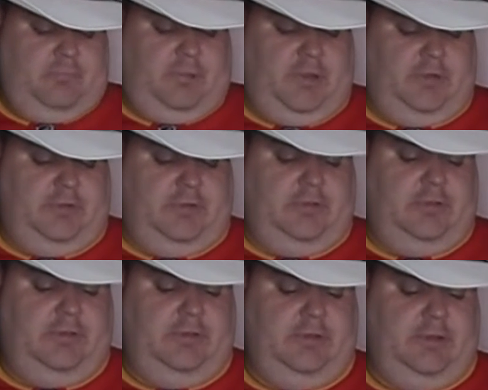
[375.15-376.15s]

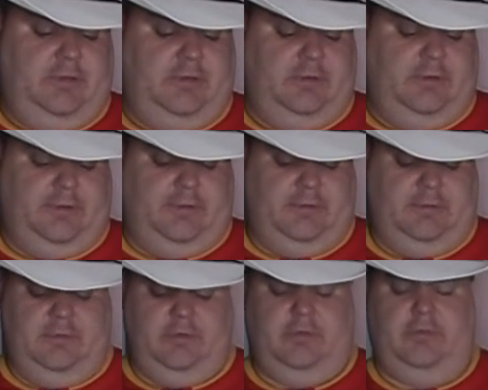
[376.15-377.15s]
pages, that
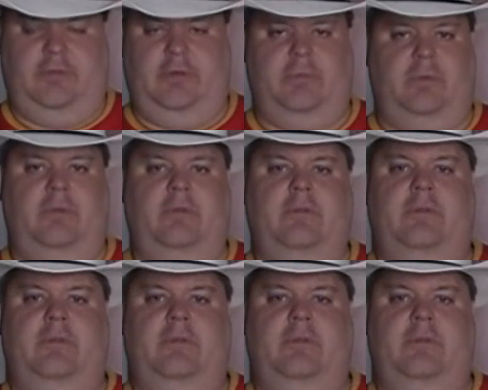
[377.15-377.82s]
there's several